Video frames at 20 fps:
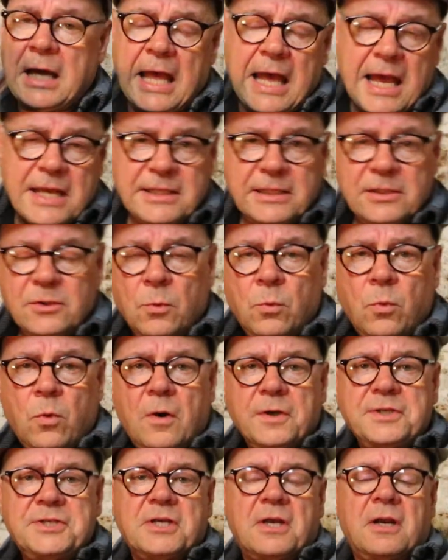Adding the
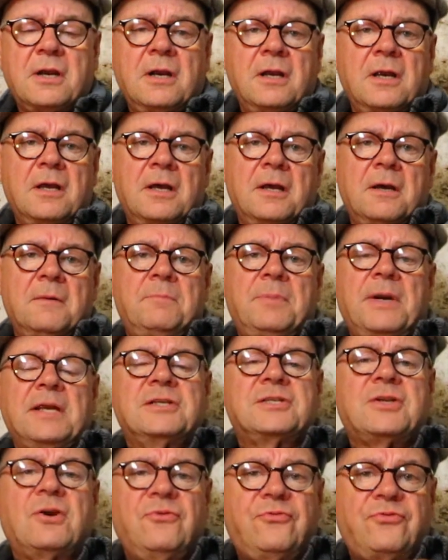water
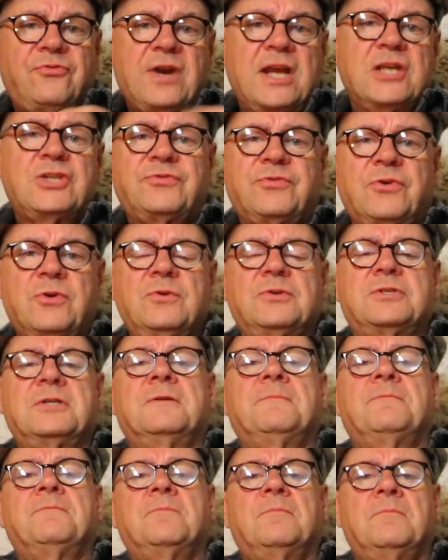brings out fresh fruit,
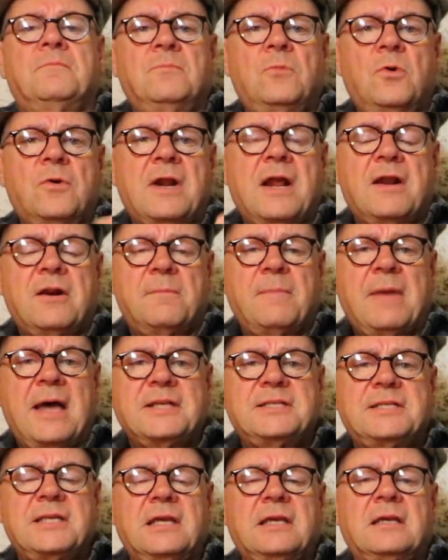more
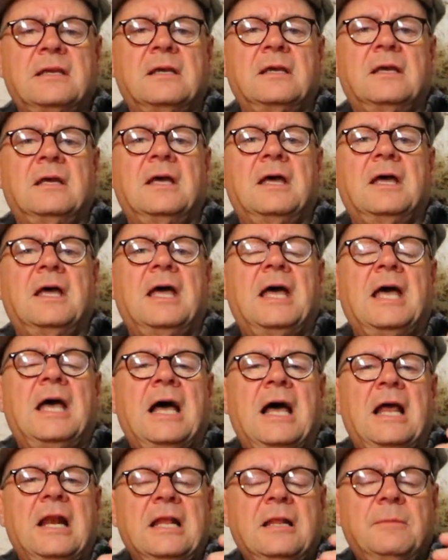aromatic,
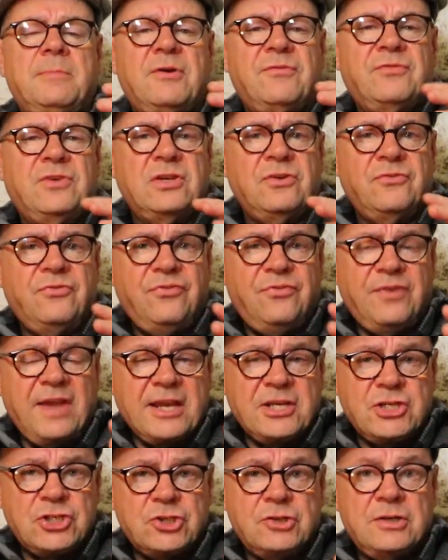a little bit of
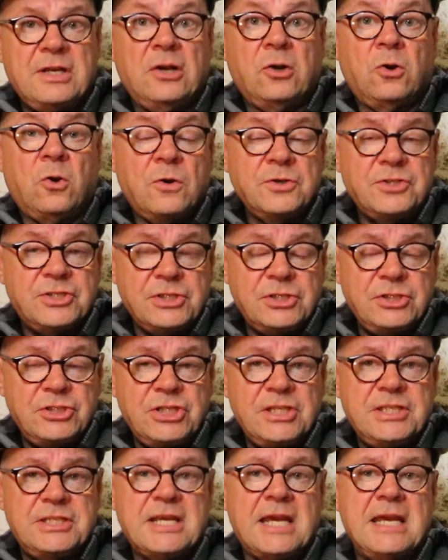confectionery,
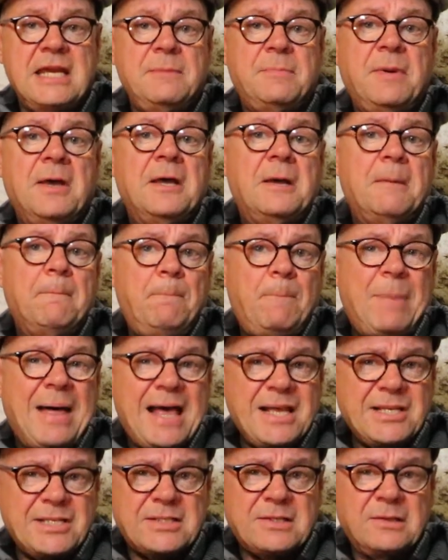lozenge type,
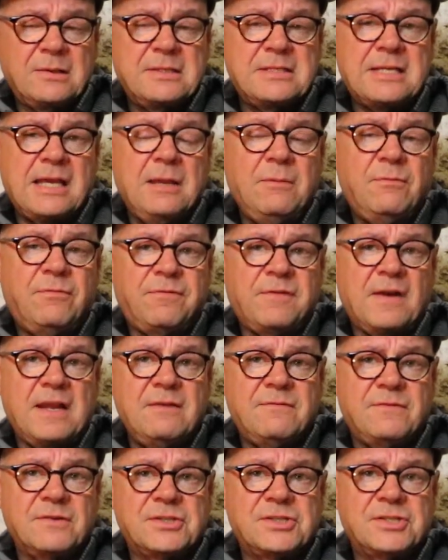pastel type
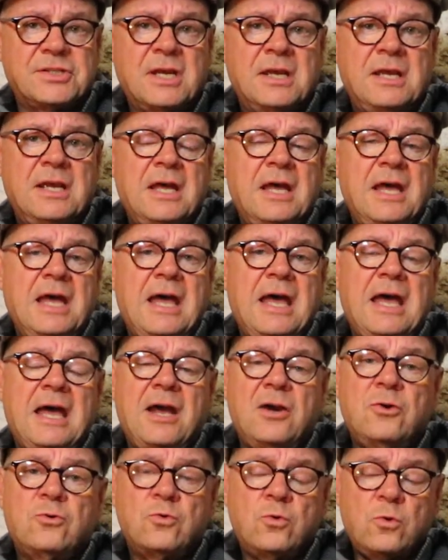flavours,
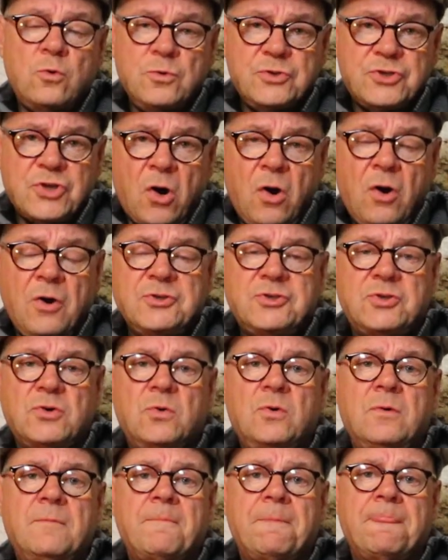rose
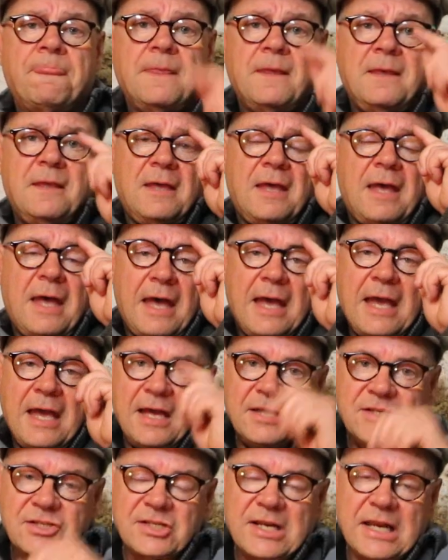otto,
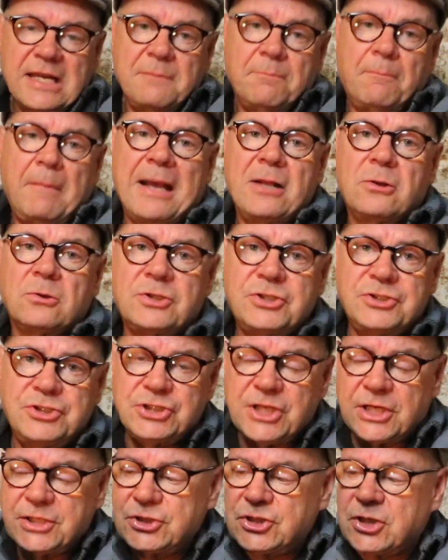slight mild
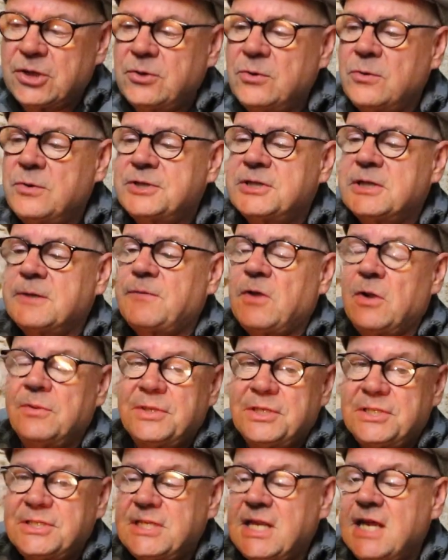ginger note on
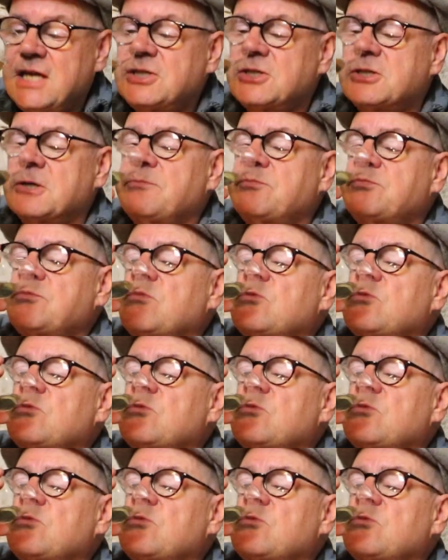the taste.